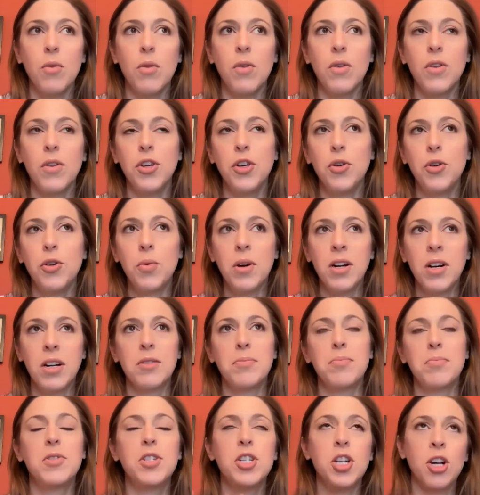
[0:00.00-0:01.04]
you want
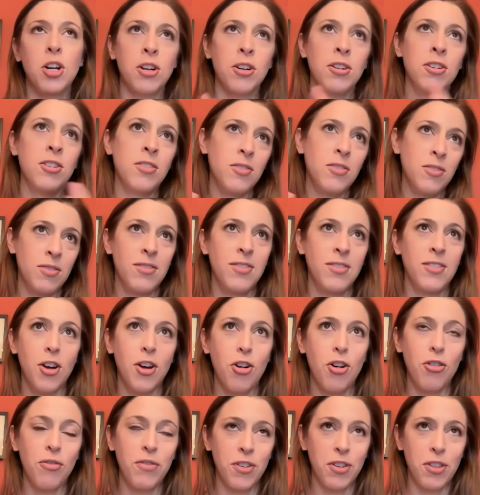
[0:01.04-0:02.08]
to turn
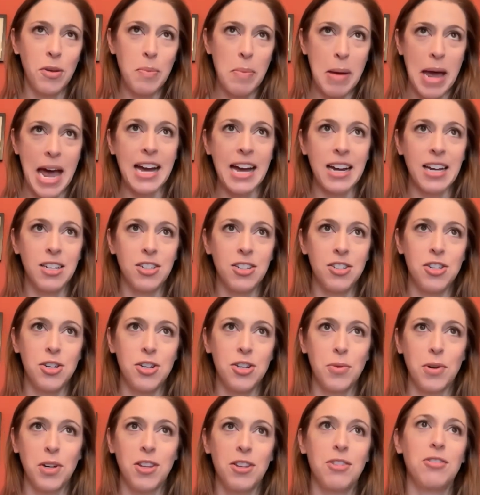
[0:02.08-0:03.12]
over the package
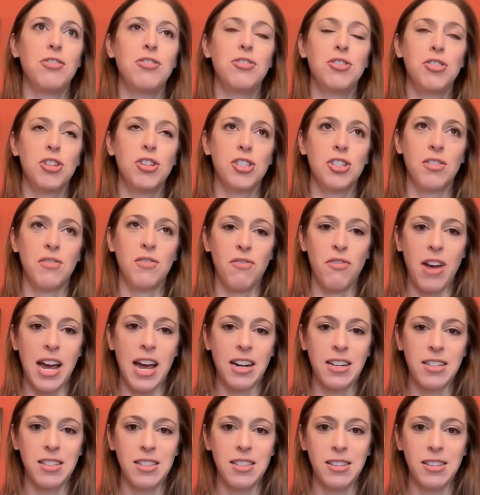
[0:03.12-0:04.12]
to where the nutrition fact